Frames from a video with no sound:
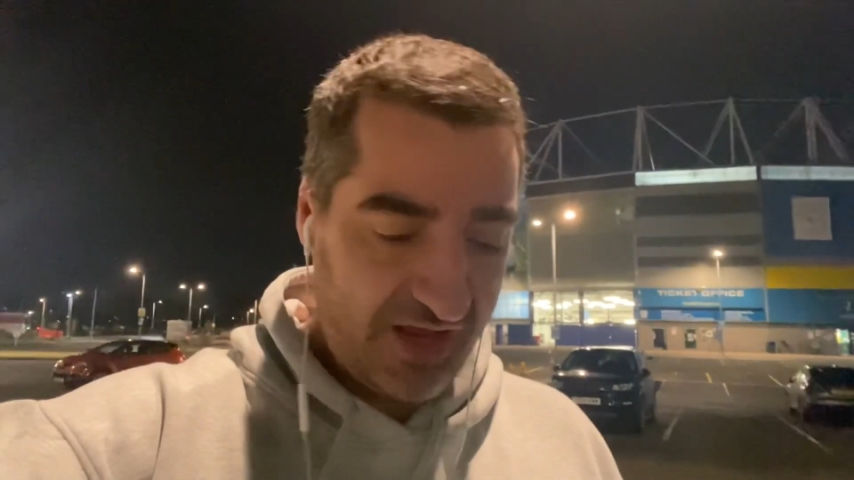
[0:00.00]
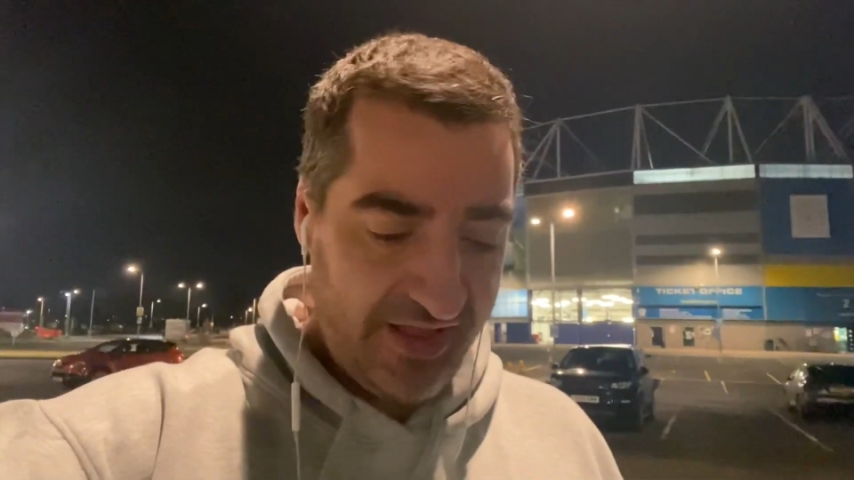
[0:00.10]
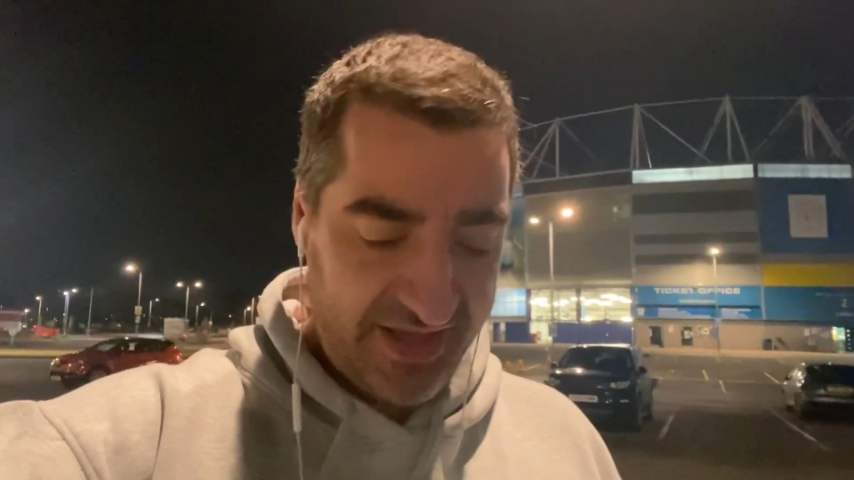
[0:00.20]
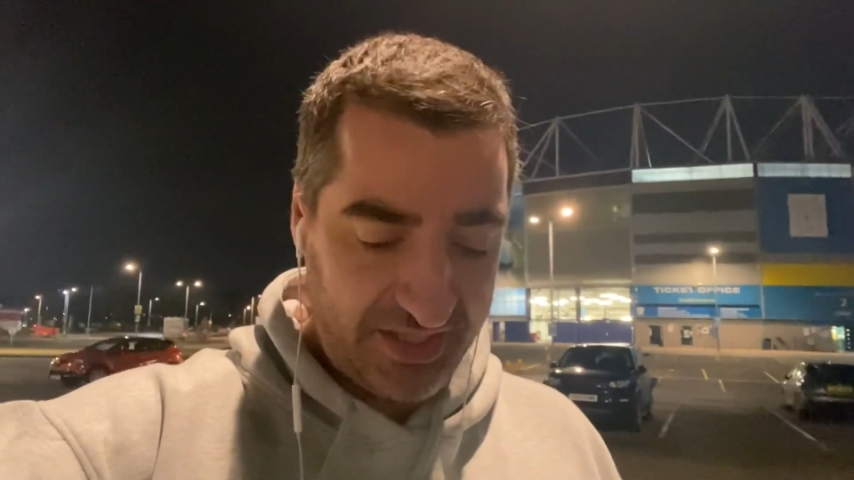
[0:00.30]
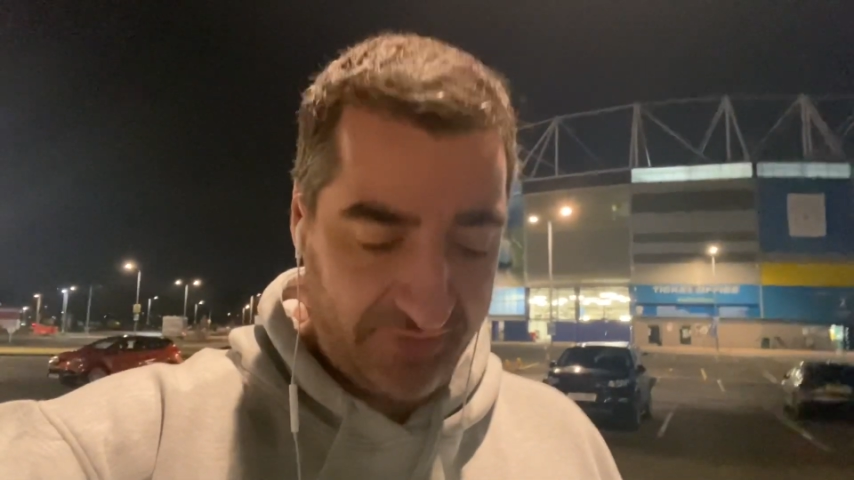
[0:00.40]

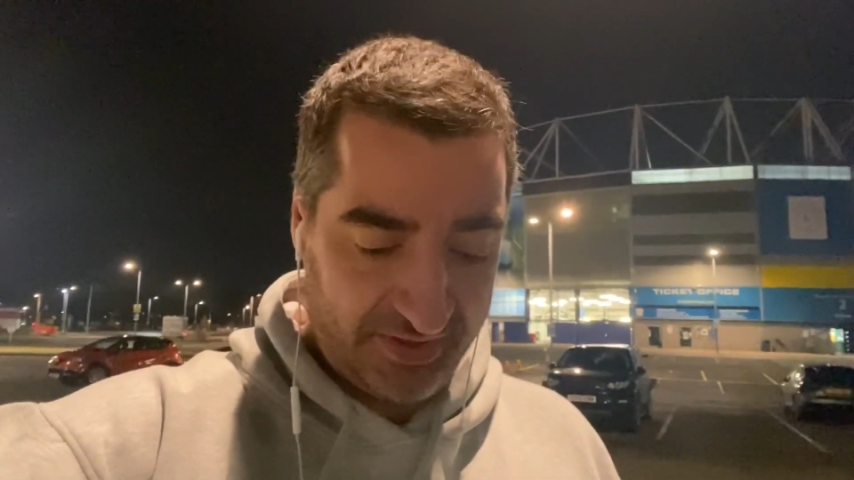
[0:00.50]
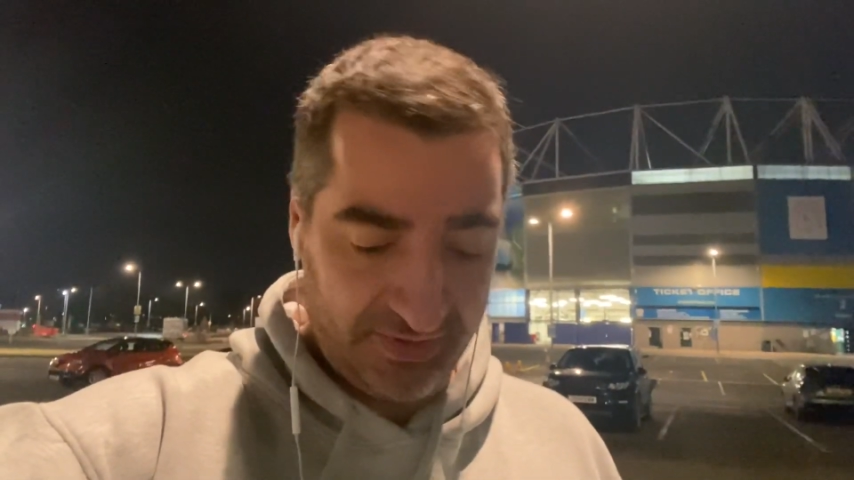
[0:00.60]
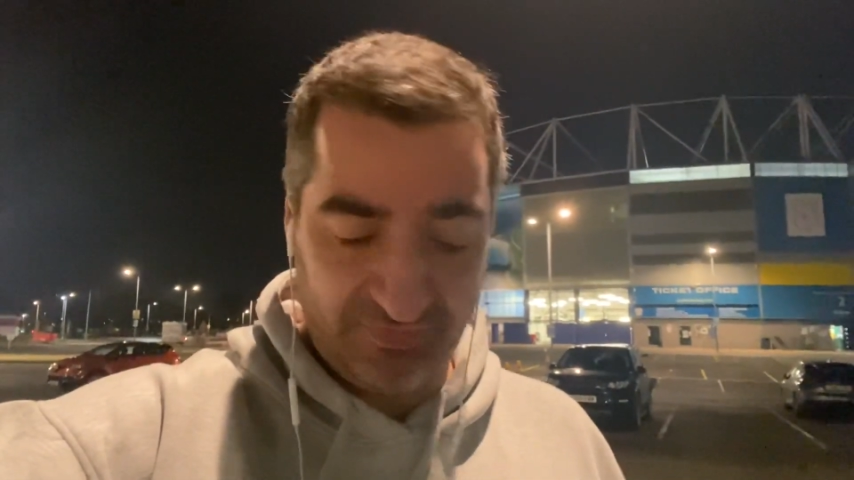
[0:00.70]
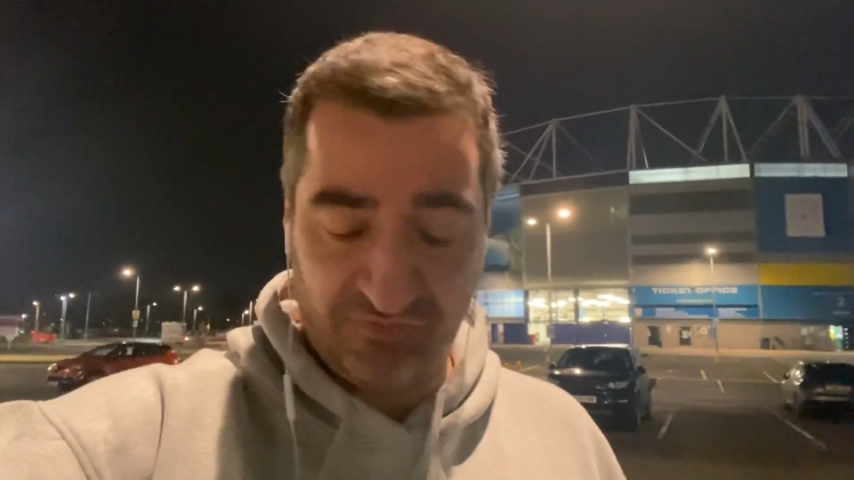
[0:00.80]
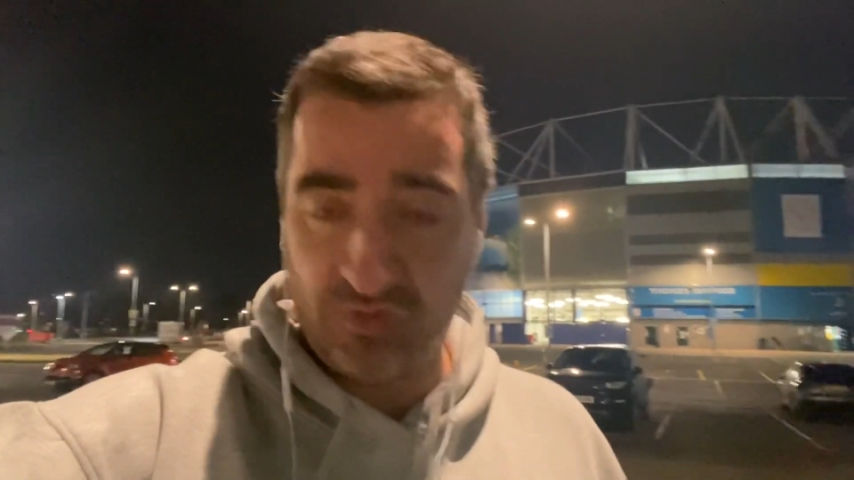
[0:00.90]
anyway,
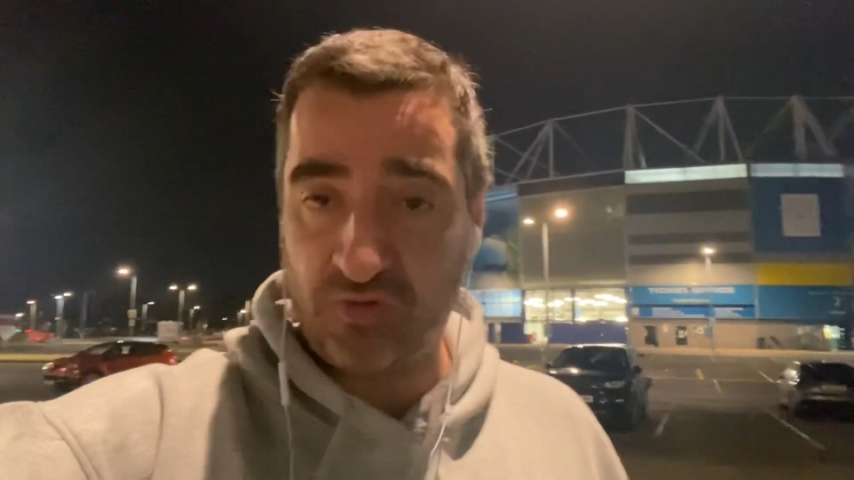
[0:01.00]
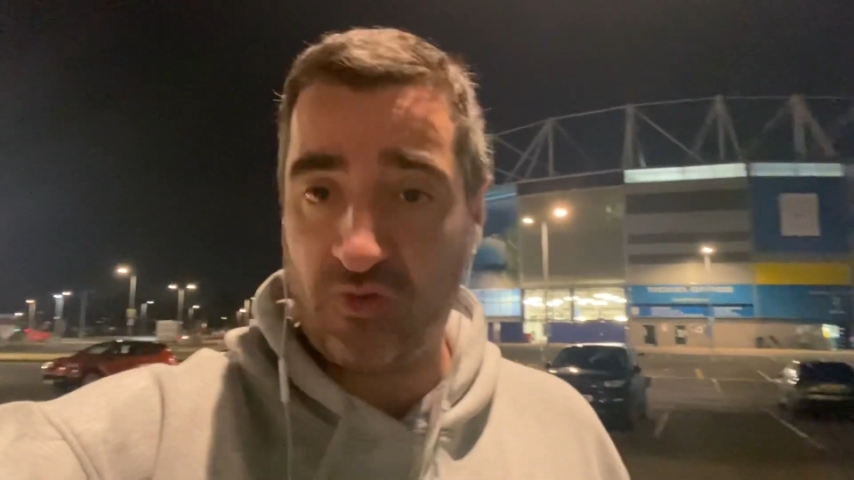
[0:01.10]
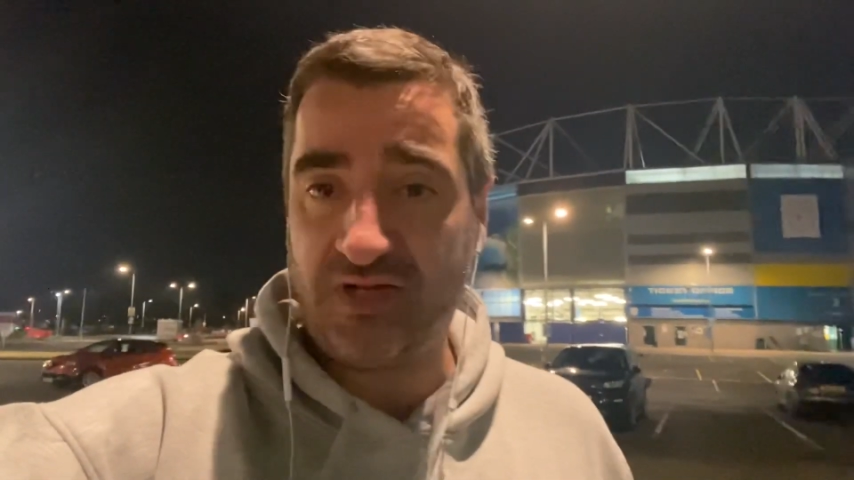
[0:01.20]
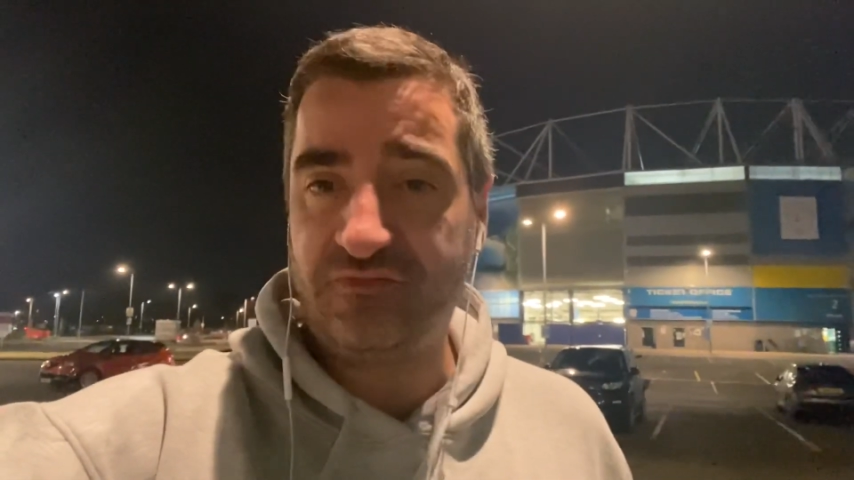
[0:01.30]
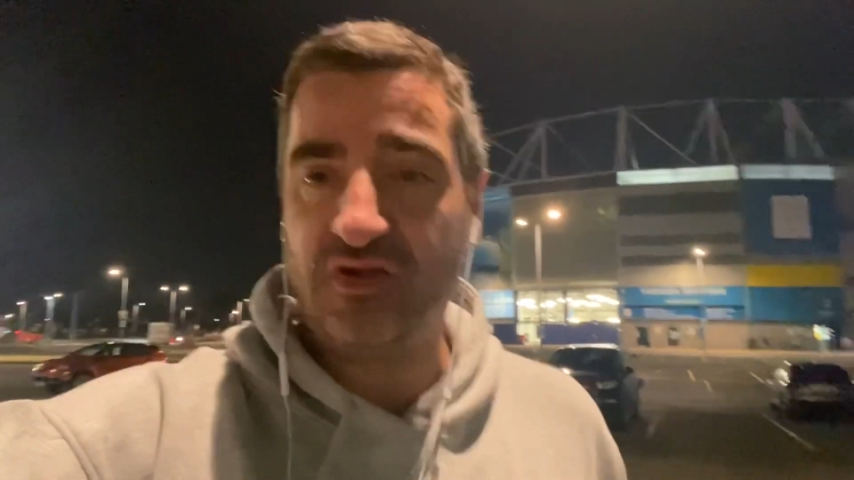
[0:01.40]
before we go
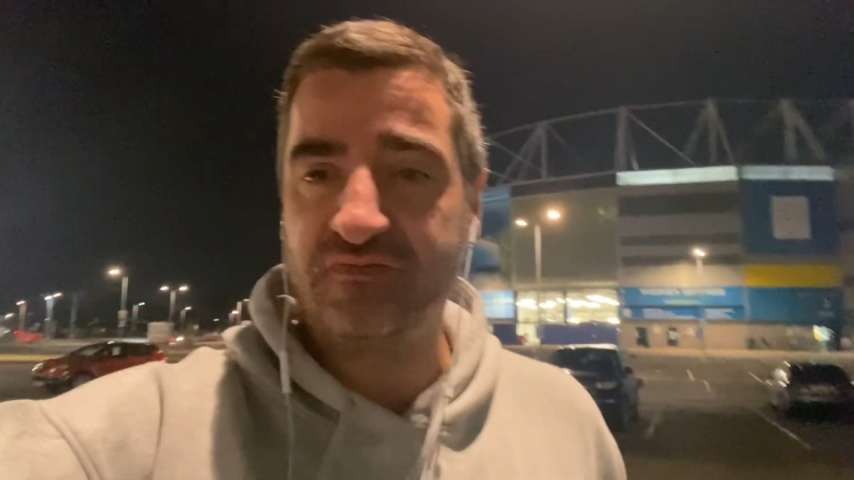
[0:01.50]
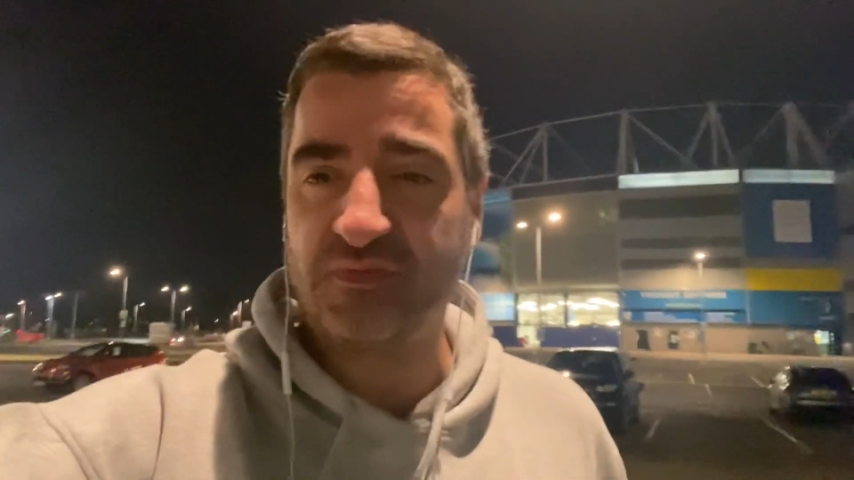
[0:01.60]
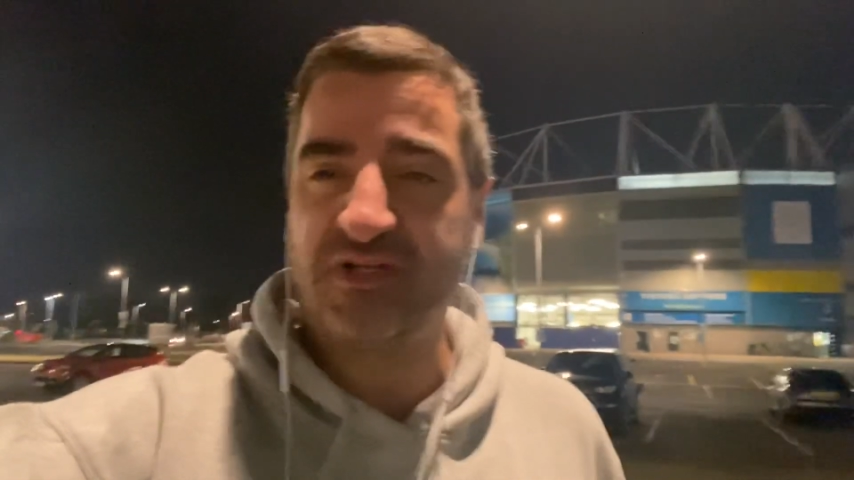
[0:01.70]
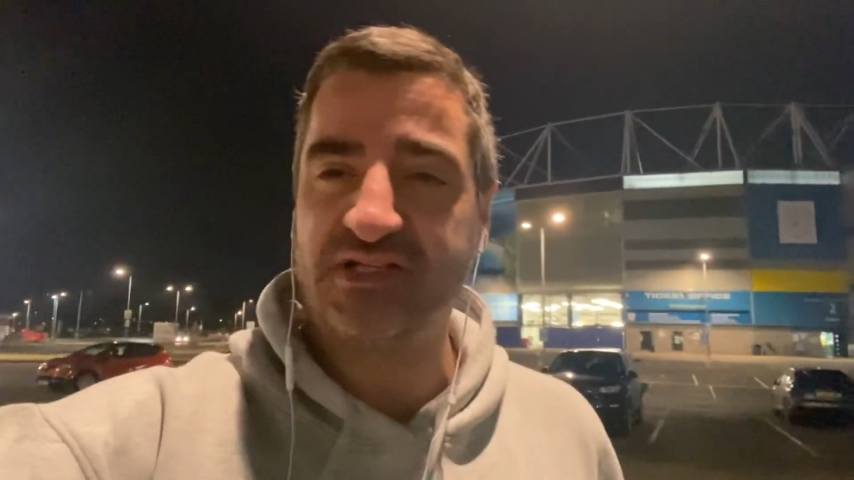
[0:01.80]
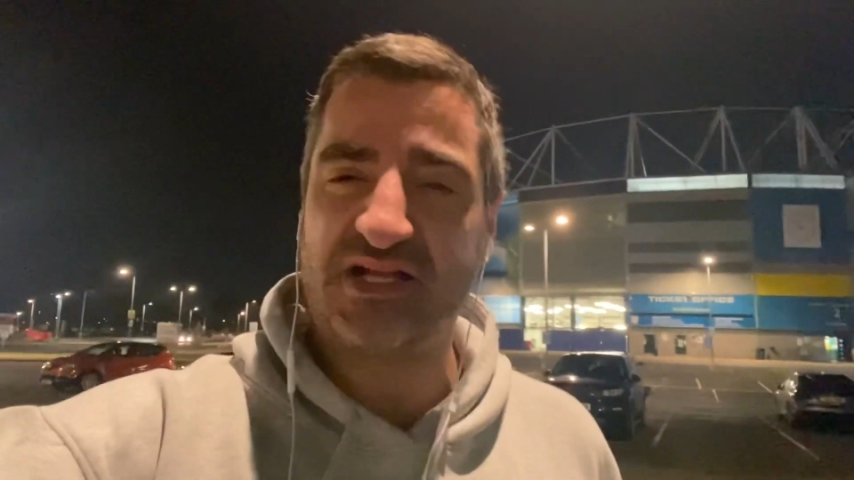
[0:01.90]
any further,
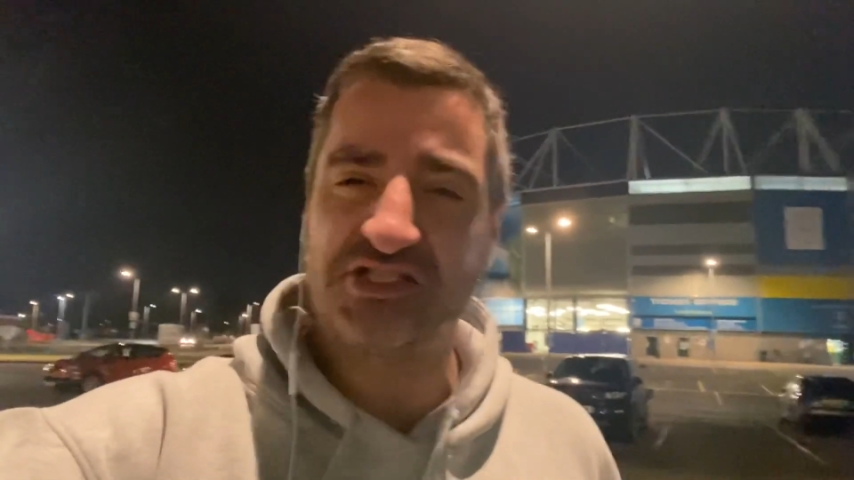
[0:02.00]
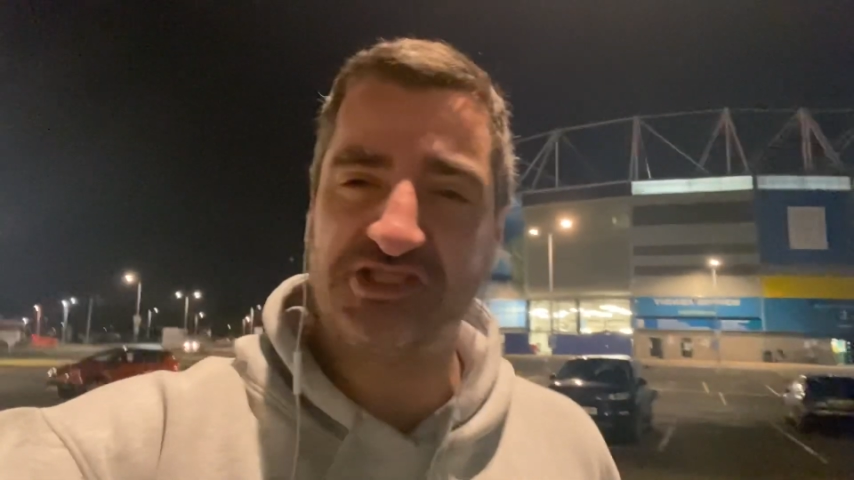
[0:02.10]
please like,